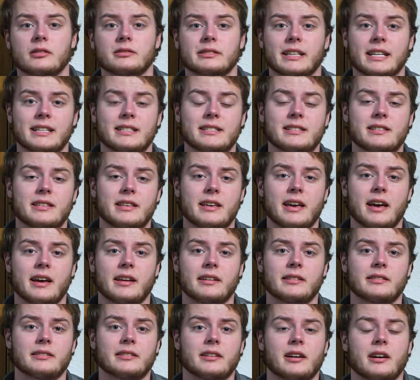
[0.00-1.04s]
that's the
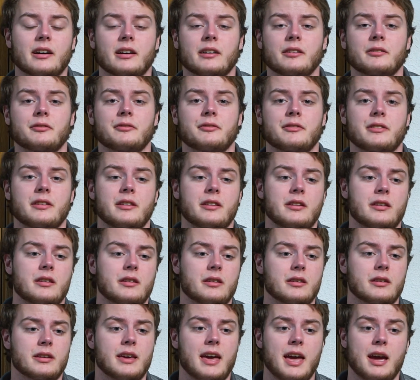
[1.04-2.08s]
end of the
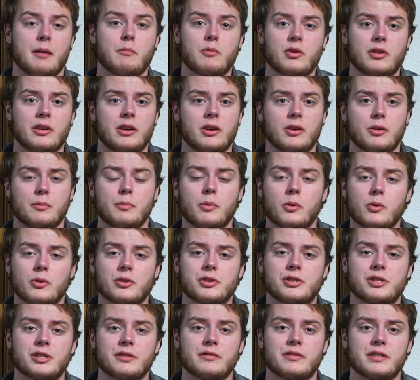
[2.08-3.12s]
camera gear
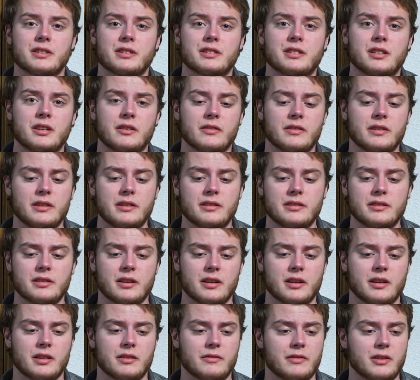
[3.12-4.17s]
portion of this series.
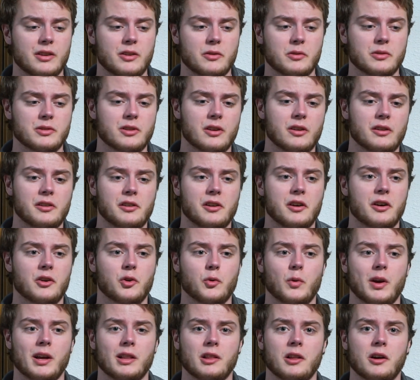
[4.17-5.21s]
The video has already gone
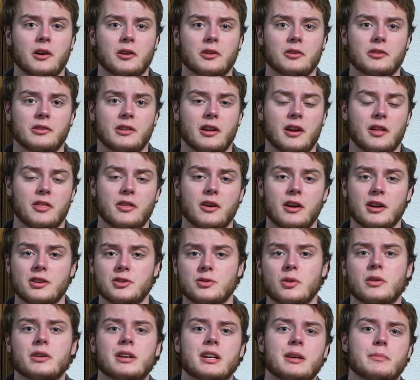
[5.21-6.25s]
way longer than I thought,
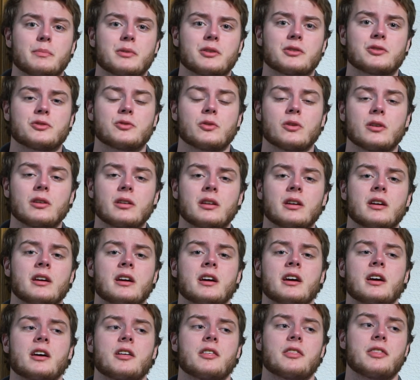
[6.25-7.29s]
so I'll keep this short.
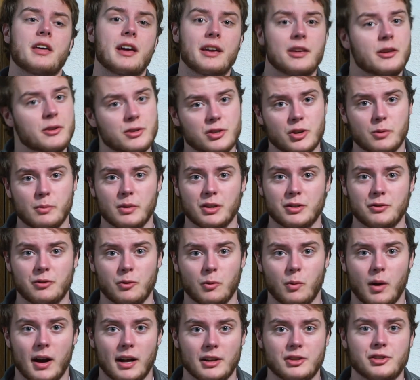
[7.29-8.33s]
Thank you so much for
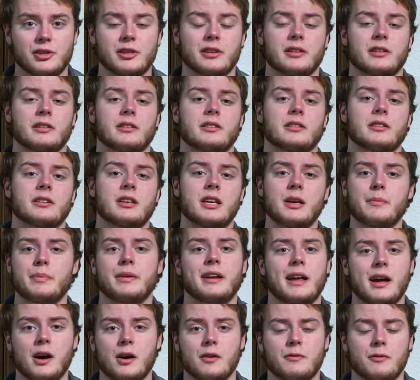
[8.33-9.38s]
watching. Keep an
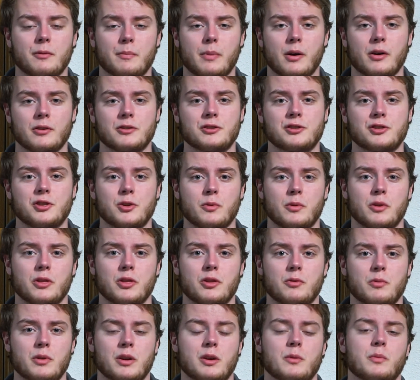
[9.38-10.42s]
eye out for parts 2 and
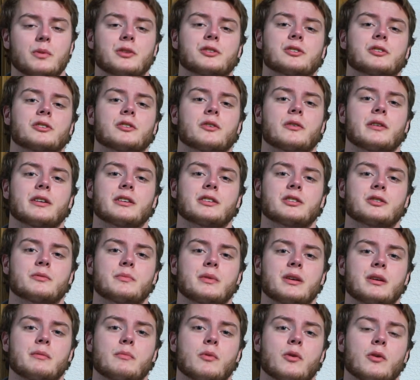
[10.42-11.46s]
3, which are going to
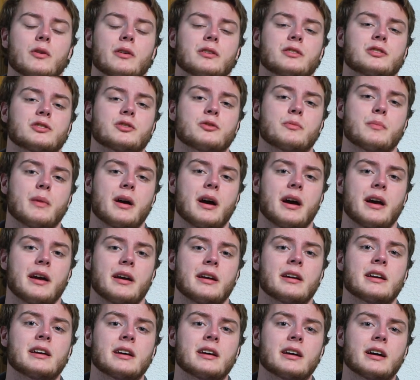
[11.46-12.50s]
be more into my
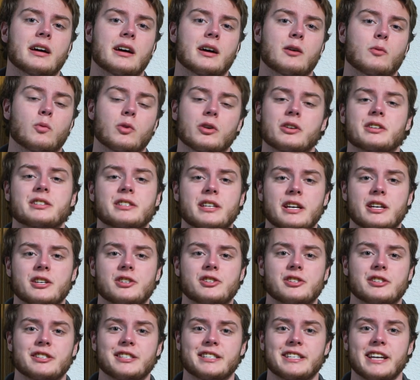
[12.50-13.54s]

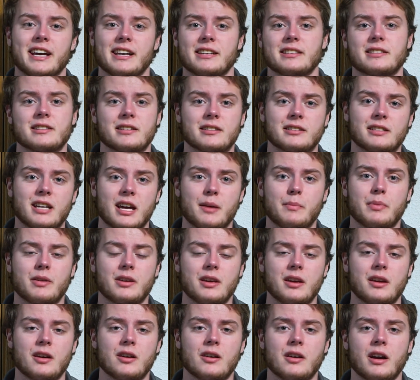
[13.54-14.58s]
workstation desk type of
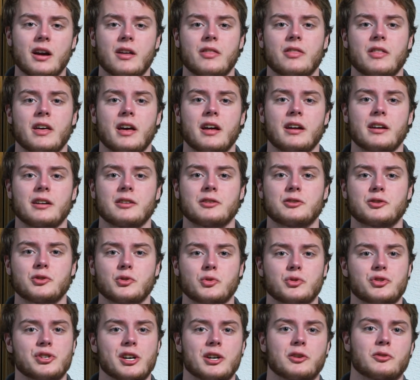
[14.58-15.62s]
gear, and then into
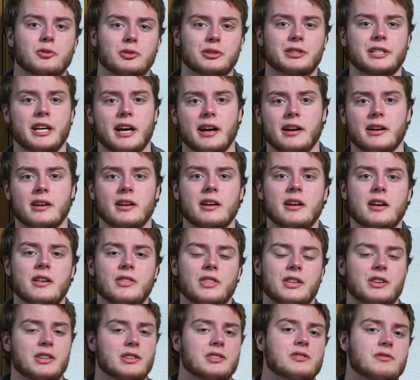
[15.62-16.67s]
general tech
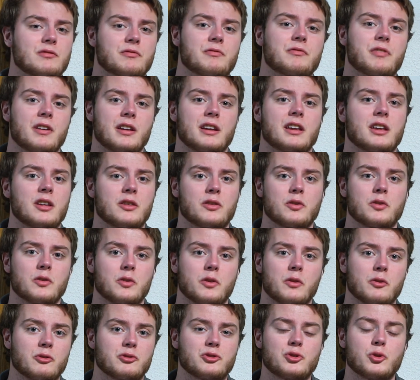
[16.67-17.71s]
that doesn't fit either of
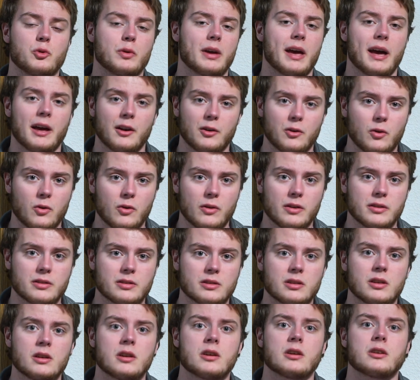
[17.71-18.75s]
those two categories.
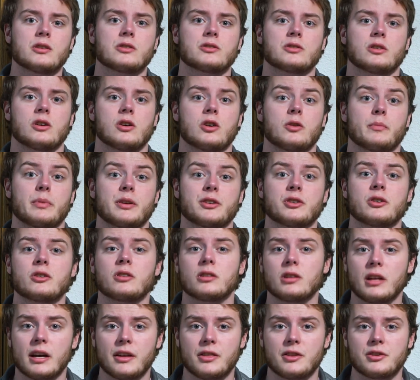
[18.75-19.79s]
So be sure to
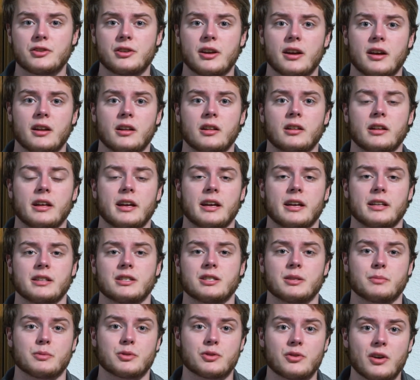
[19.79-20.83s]
like the channel and
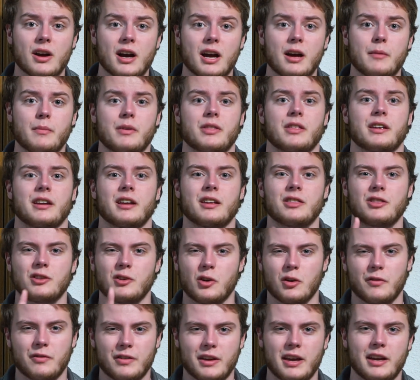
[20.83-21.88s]
subscribe, and then hit the
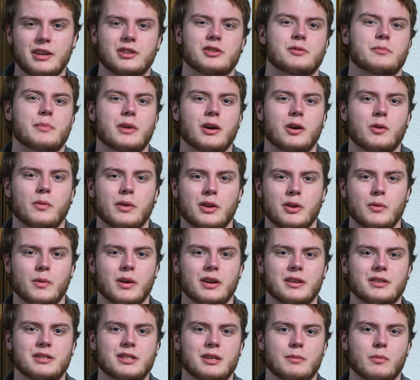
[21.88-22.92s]
notification bell when you
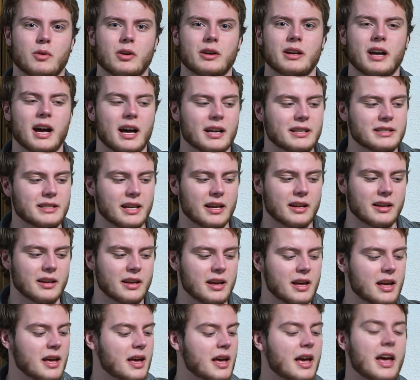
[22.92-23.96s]
want to see more content,
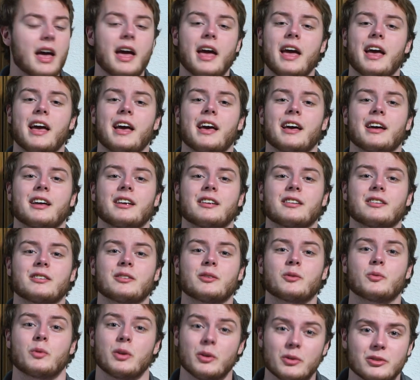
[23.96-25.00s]
and
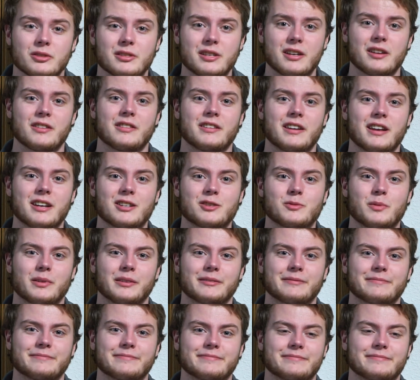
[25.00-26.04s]
we'll see you in the next one.